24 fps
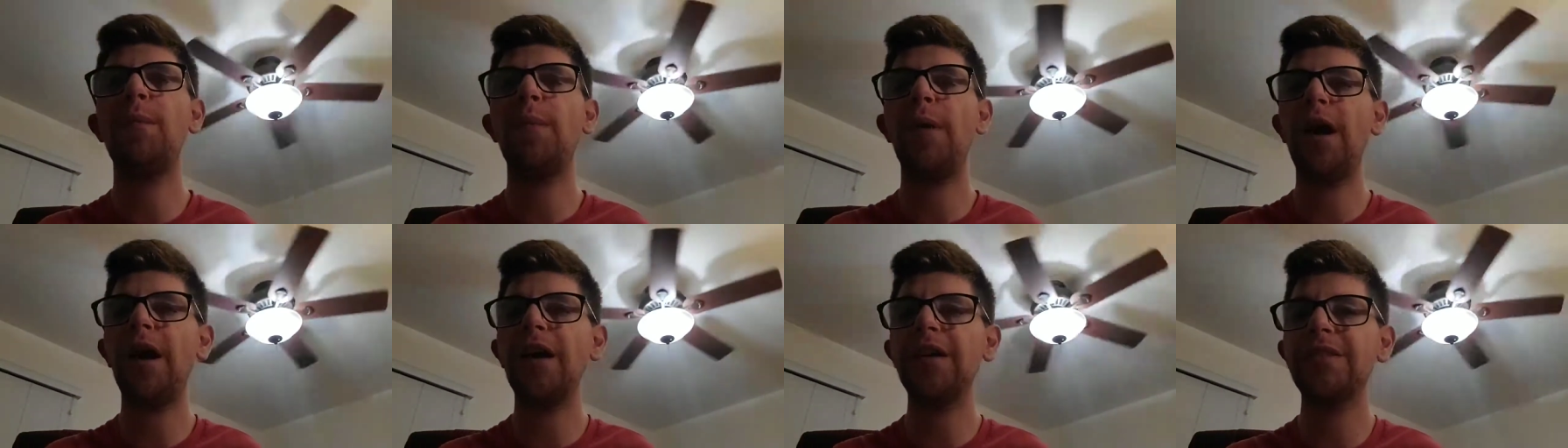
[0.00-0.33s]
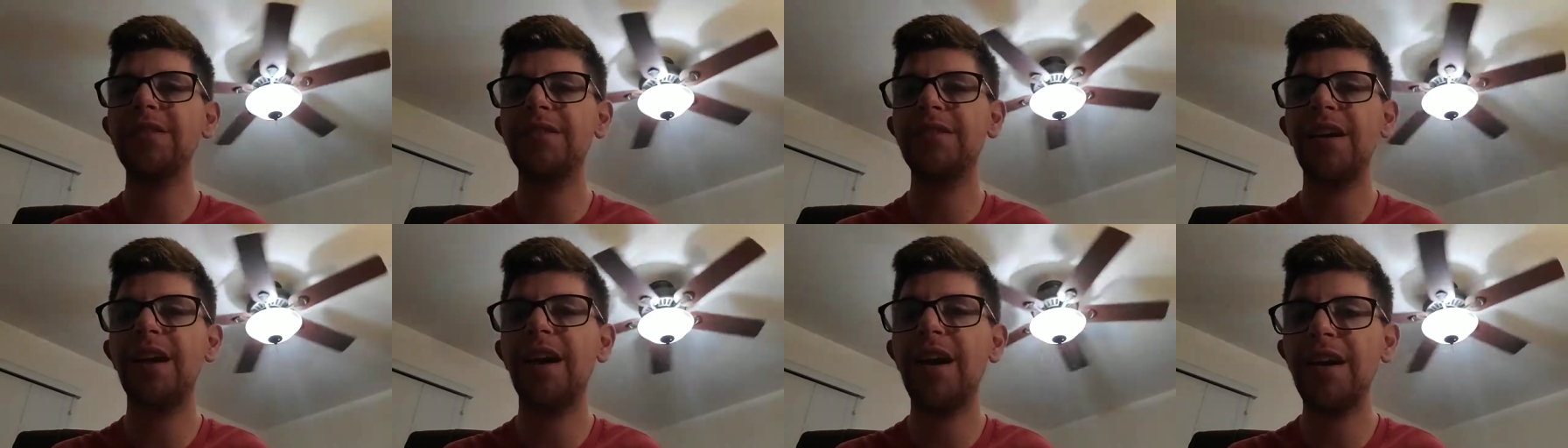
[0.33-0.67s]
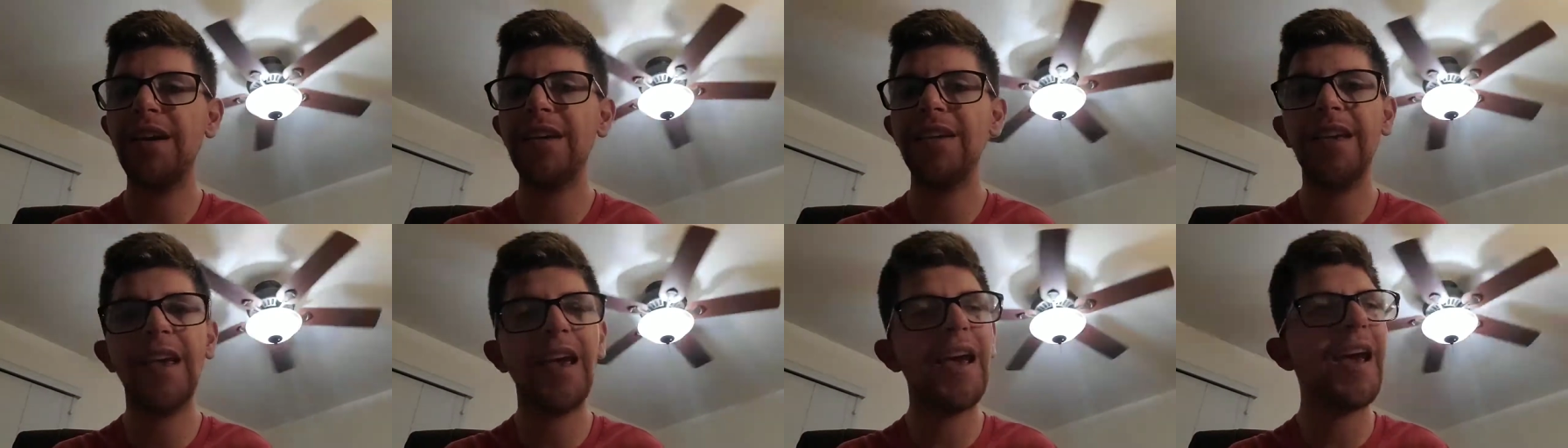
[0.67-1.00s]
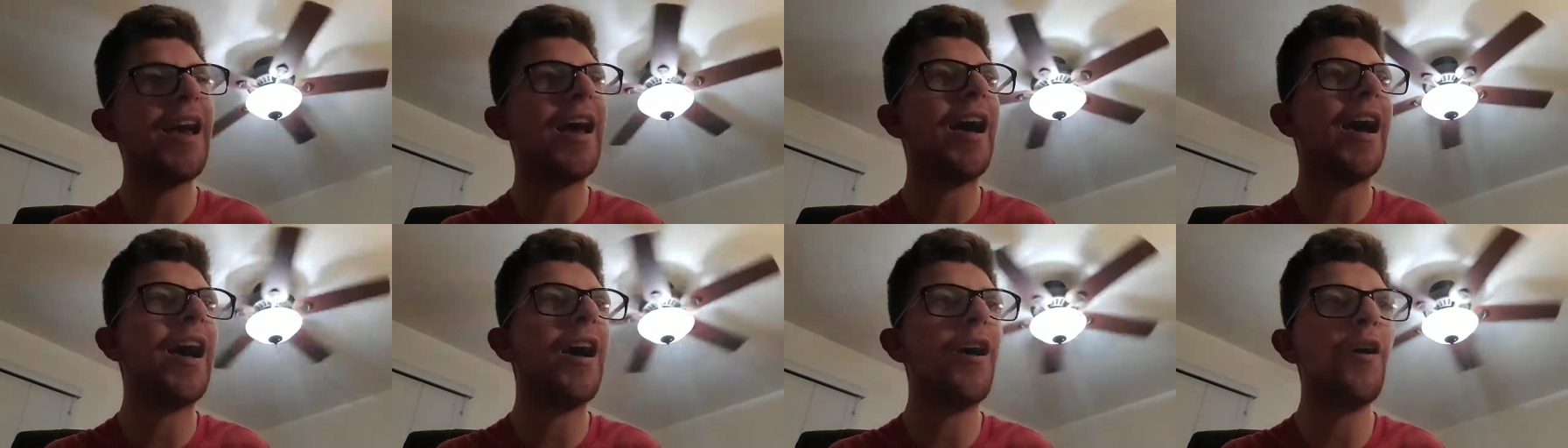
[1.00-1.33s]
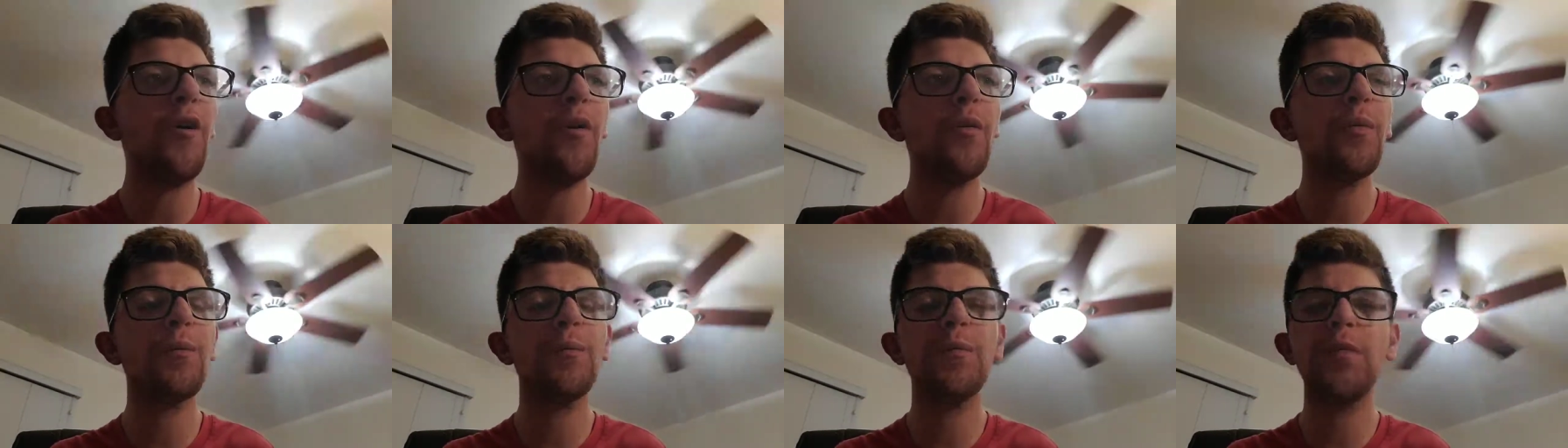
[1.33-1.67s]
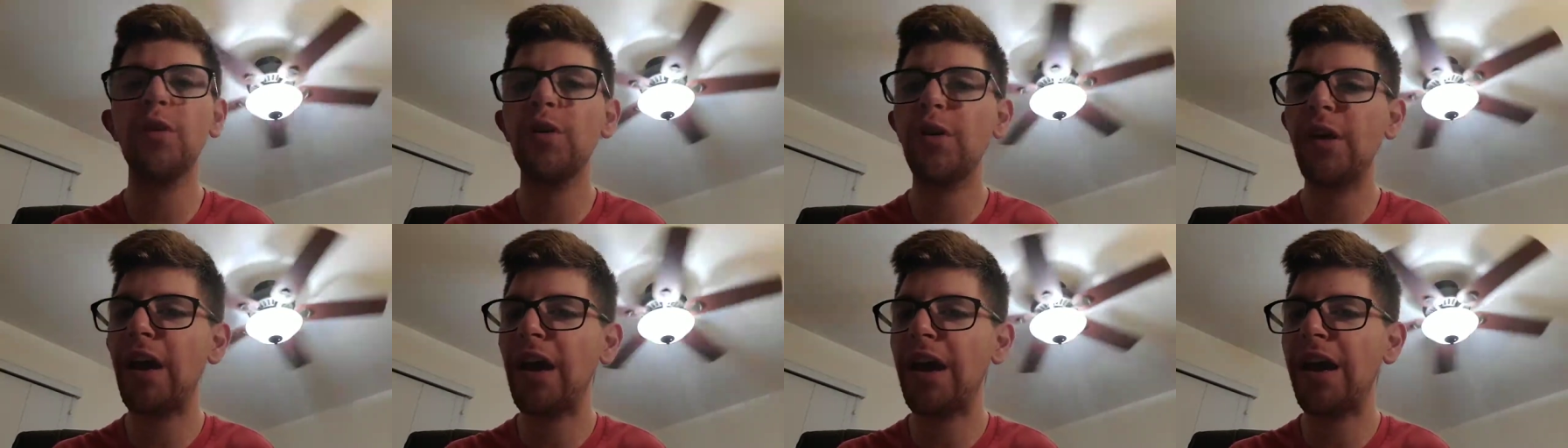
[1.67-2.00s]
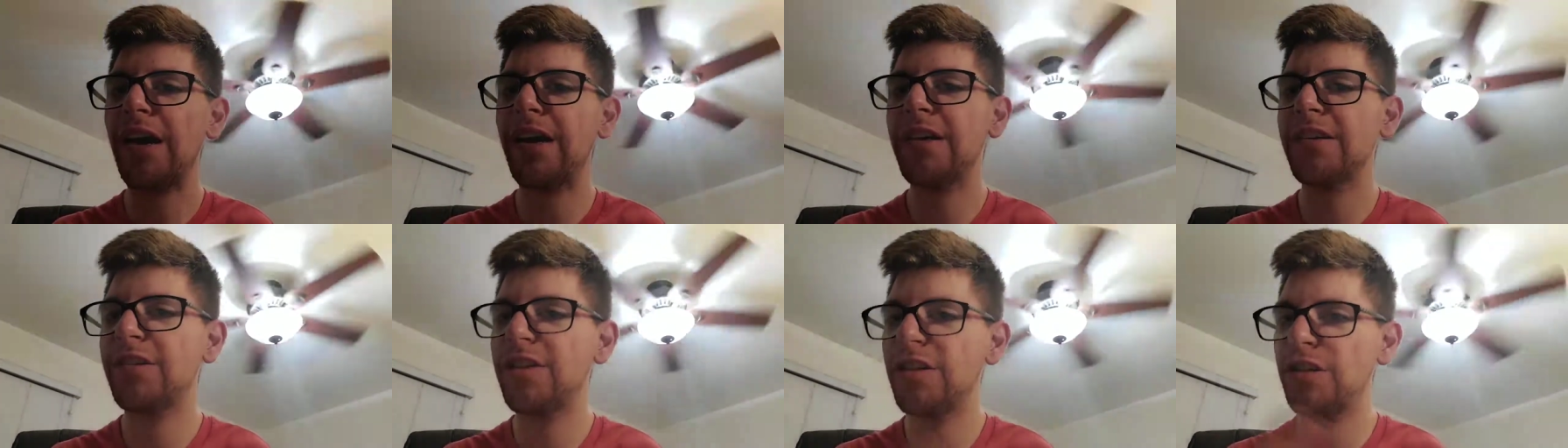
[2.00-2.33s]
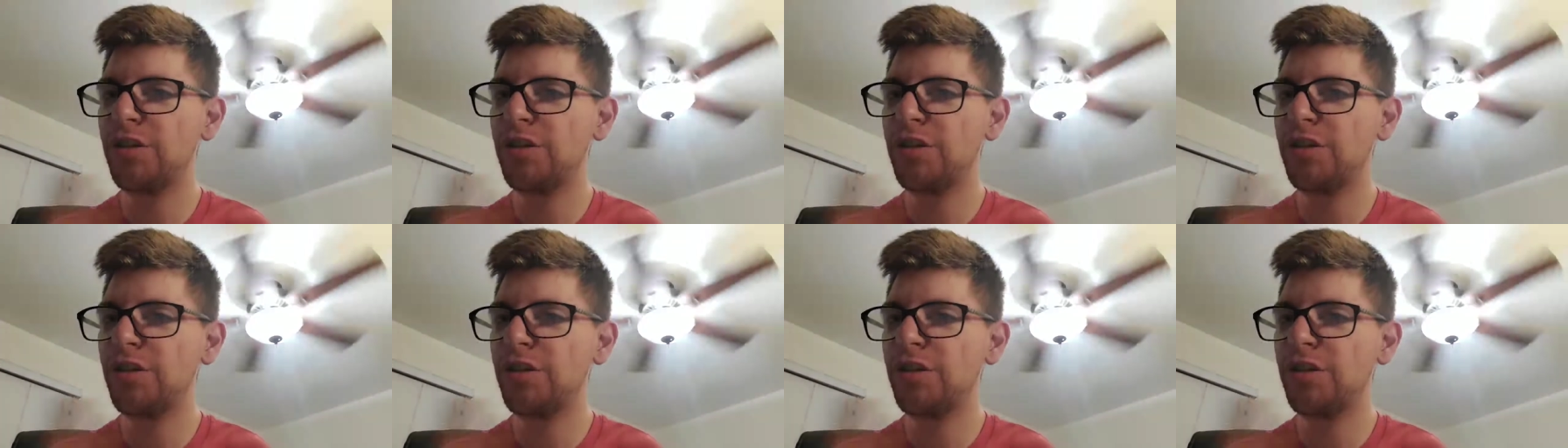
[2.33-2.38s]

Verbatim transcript: But uh, yeah, I hope you guys